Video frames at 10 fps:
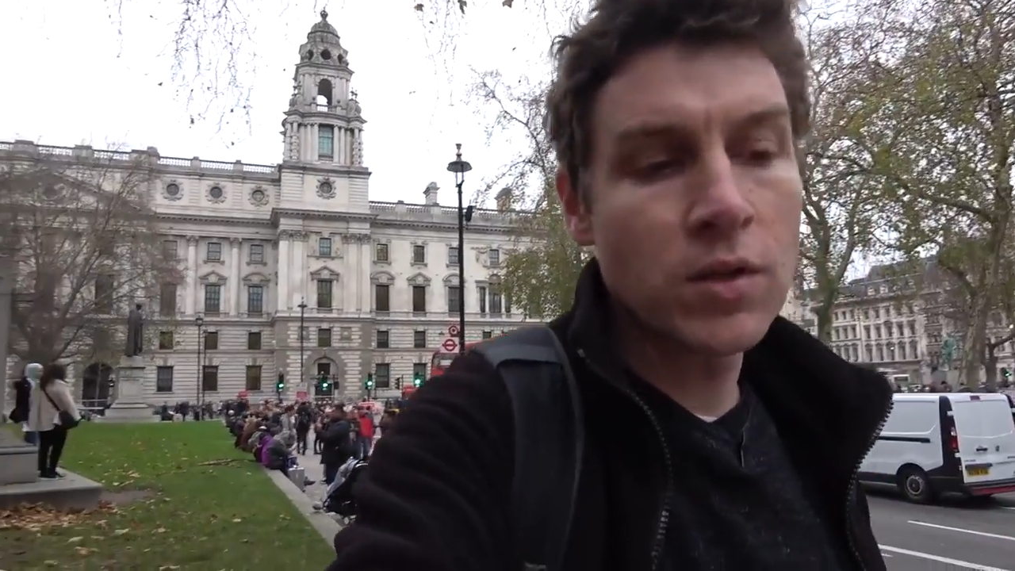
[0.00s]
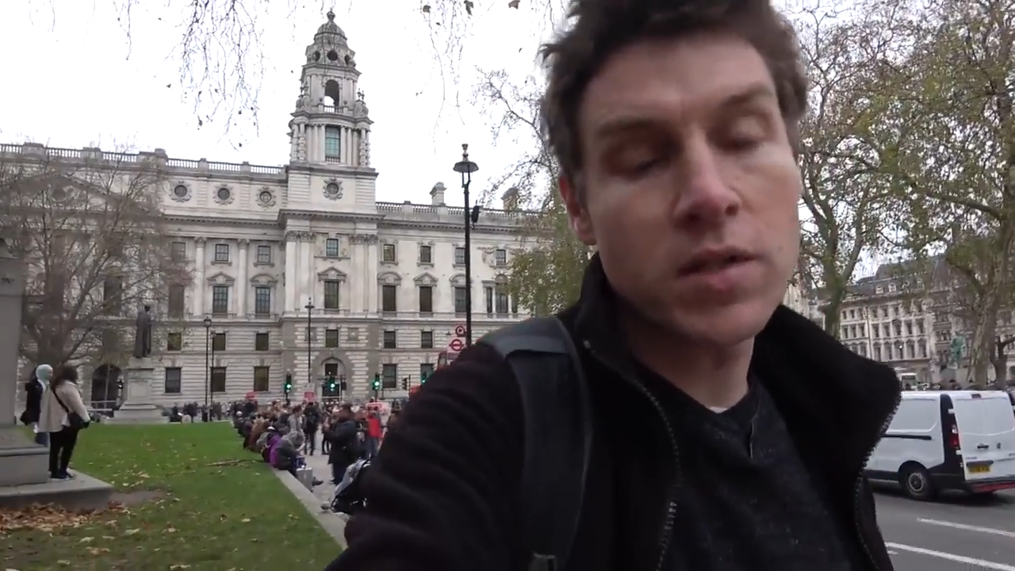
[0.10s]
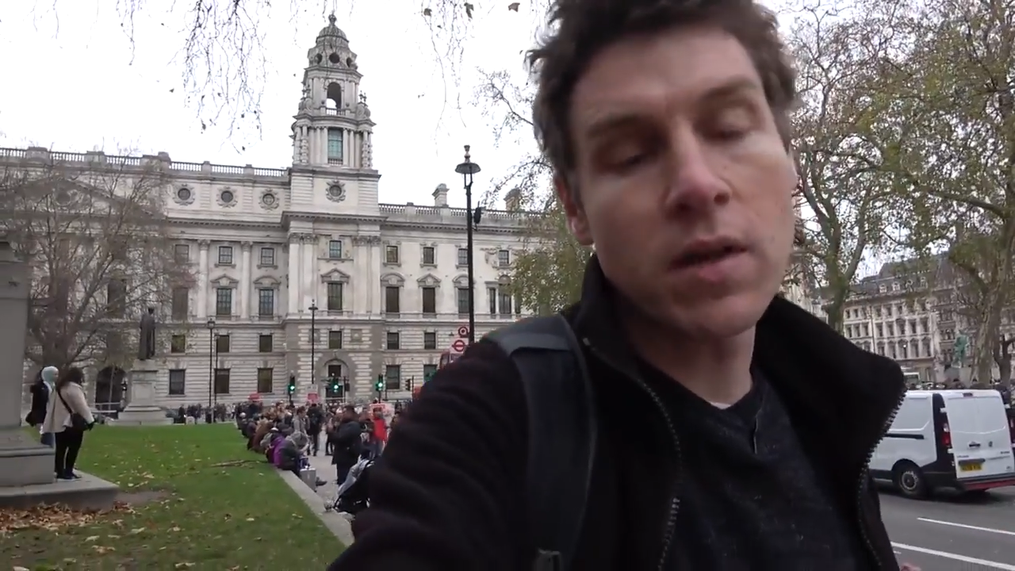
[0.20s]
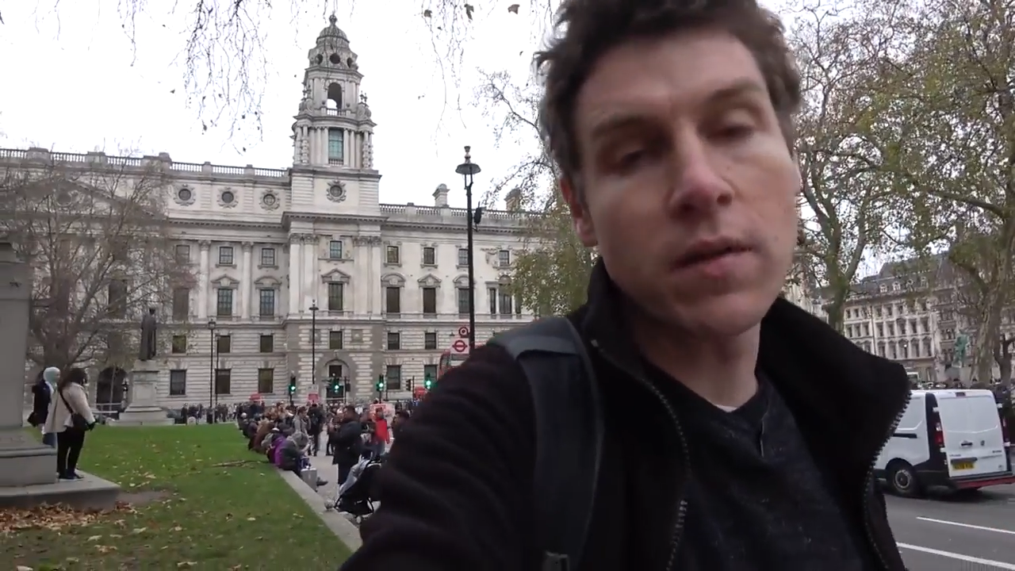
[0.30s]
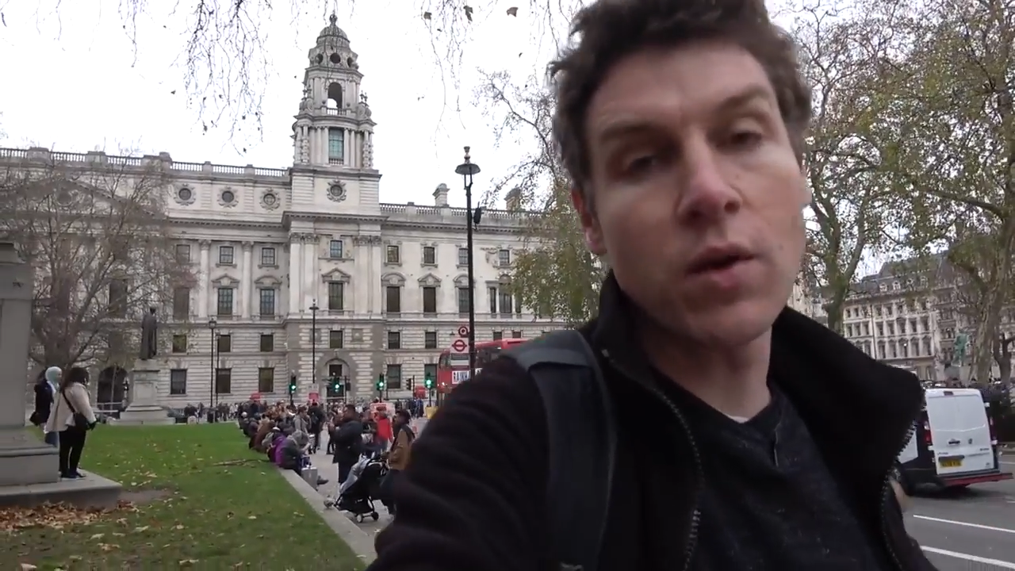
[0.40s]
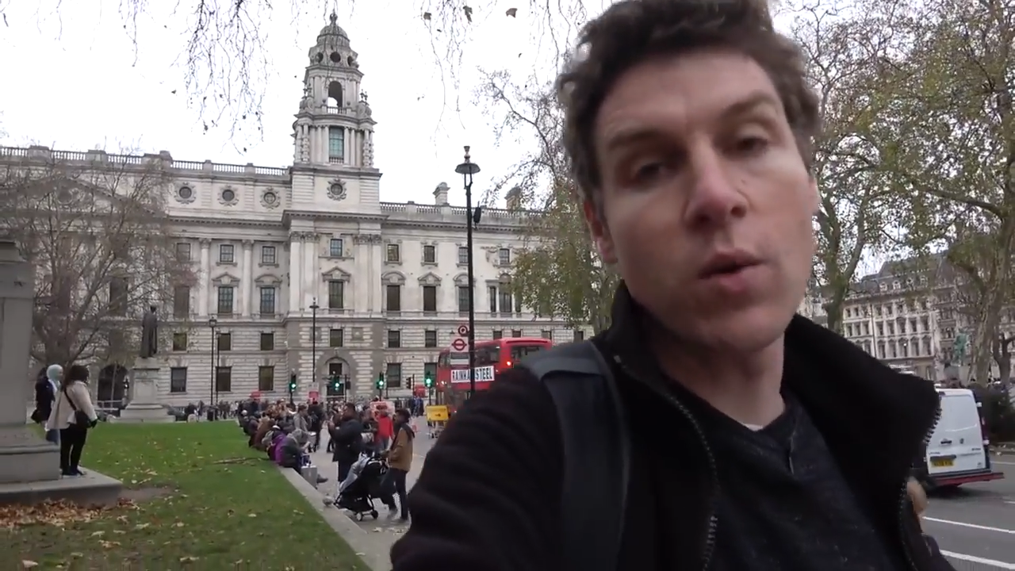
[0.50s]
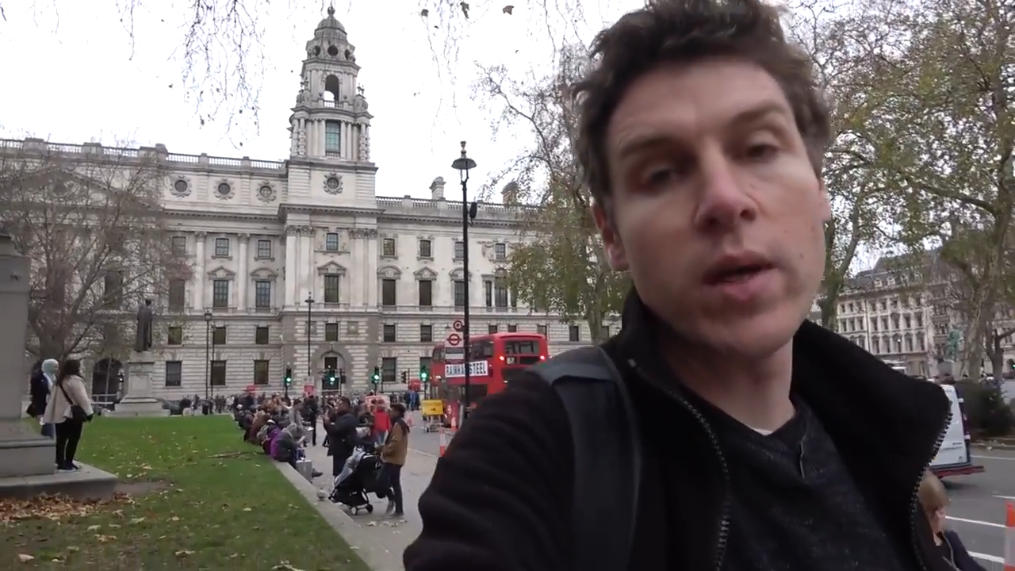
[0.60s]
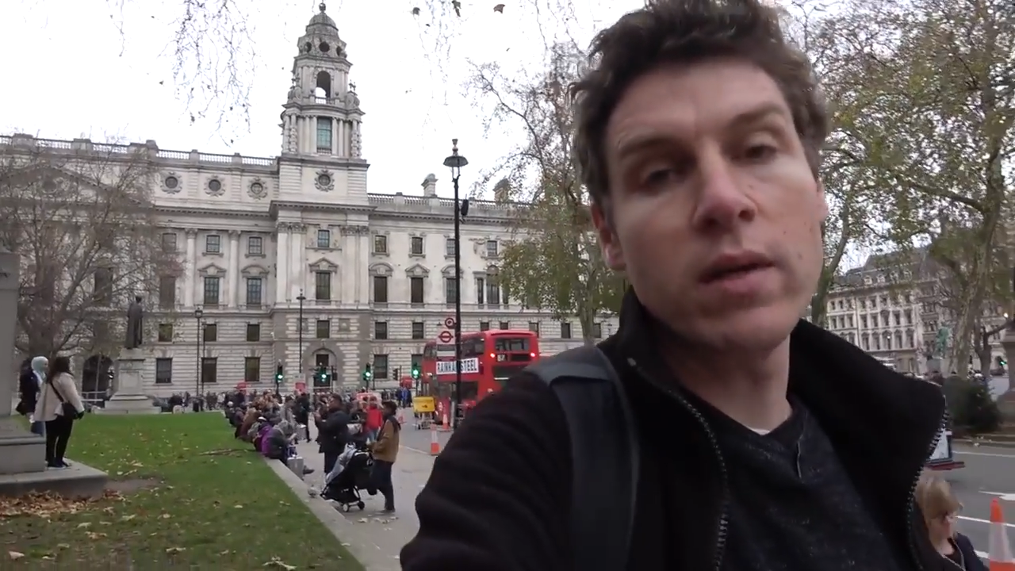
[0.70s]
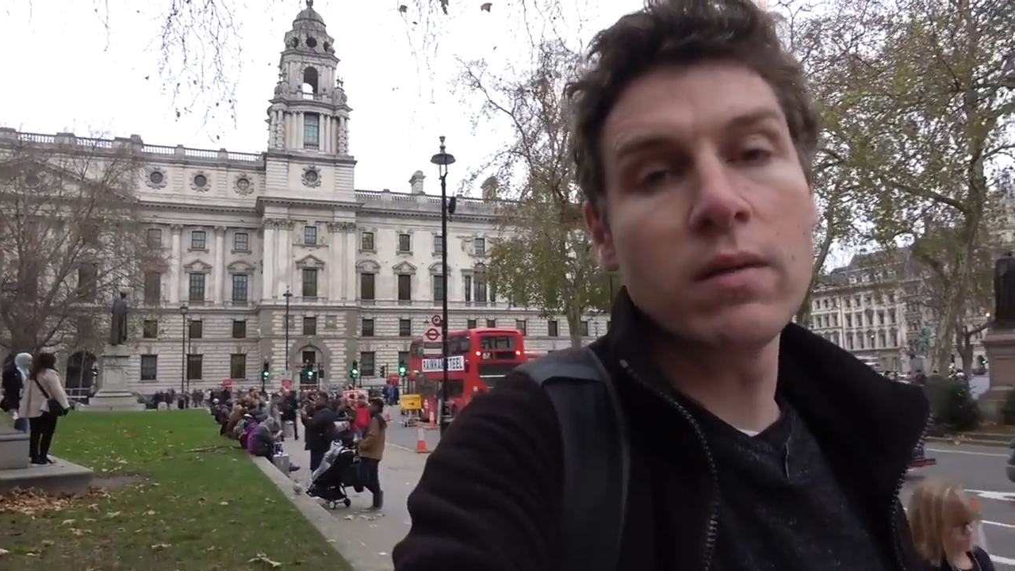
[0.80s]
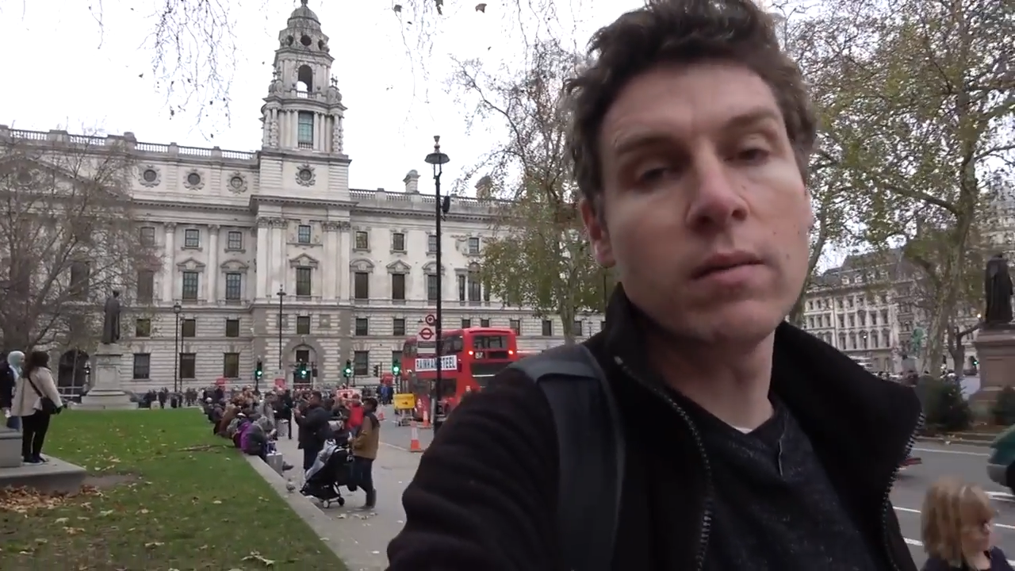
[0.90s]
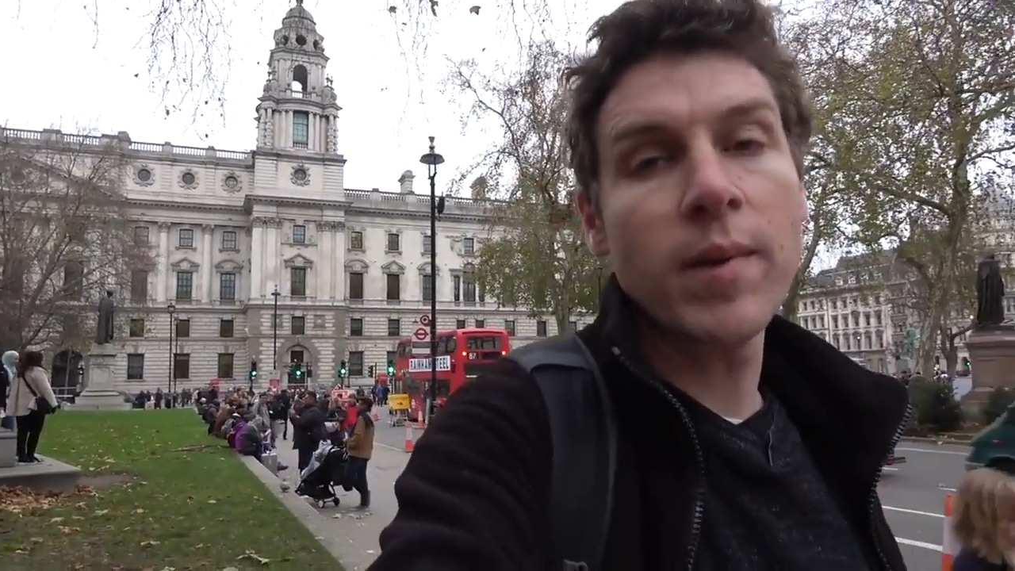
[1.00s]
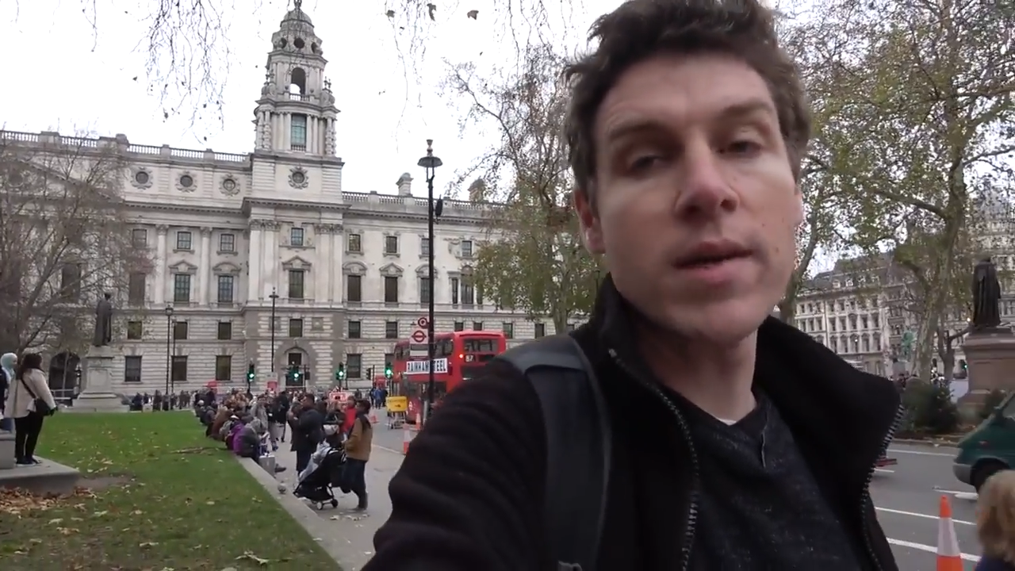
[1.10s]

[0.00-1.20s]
Just like the Queen